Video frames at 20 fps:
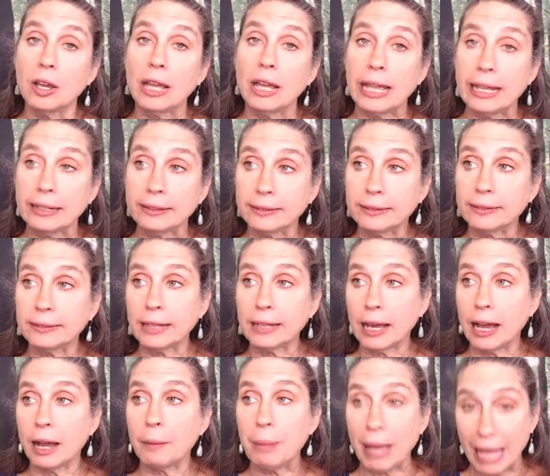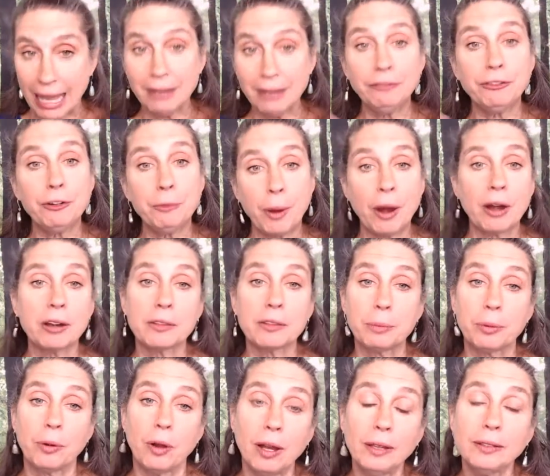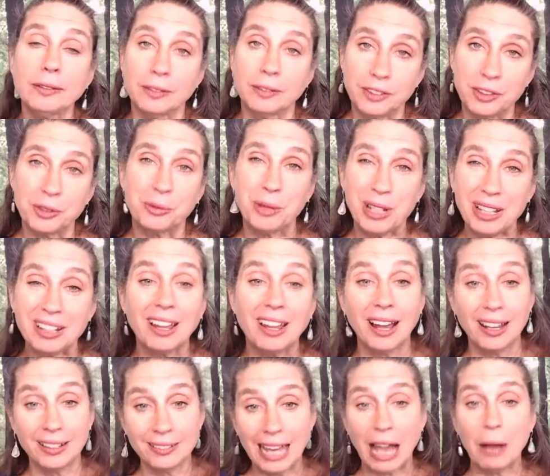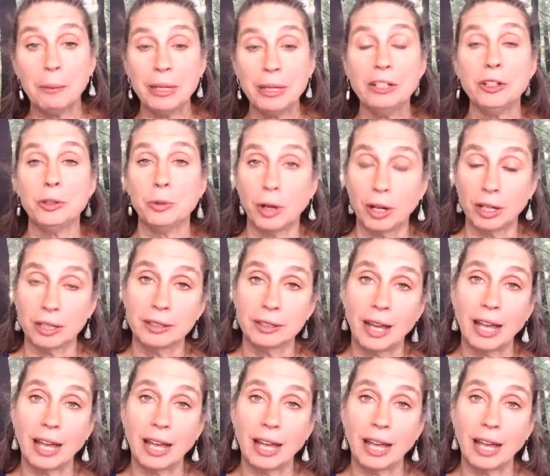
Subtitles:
it's a painful part of the process to realize how mean you are.